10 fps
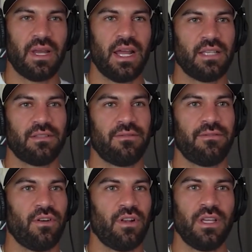man has
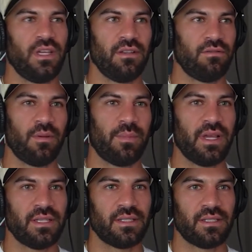fully
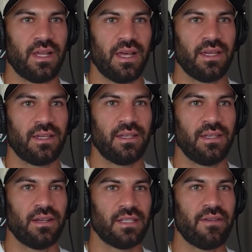replaced, like he
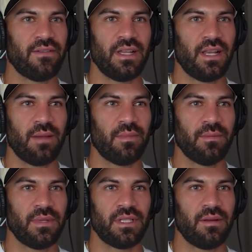doesn't have any
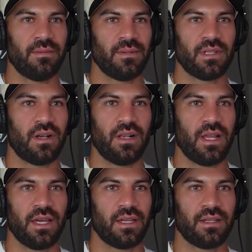labrum. His labrum is all
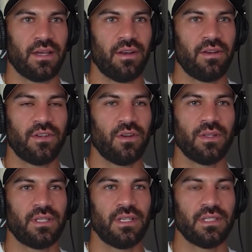like I don't even know
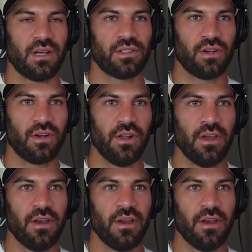what it is now. So